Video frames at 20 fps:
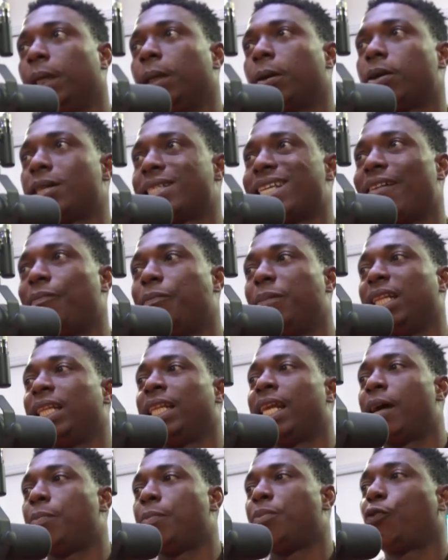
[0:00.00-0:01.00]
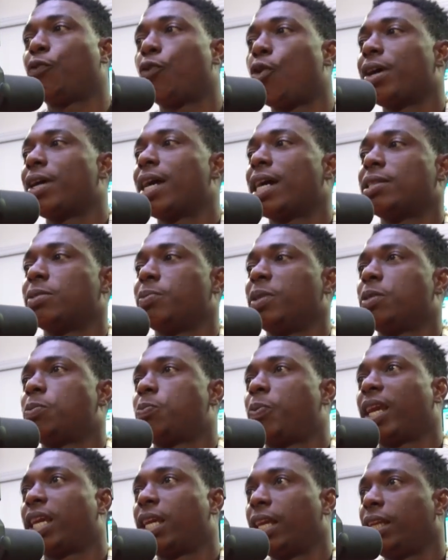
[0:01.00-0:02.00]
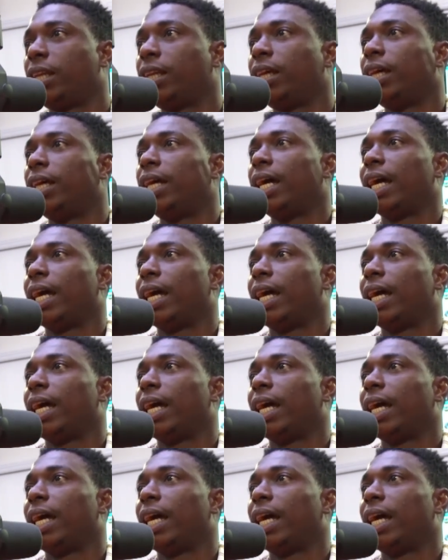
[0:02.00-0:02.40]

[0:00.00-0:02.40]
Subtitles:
Because I've been there before he has been speaking,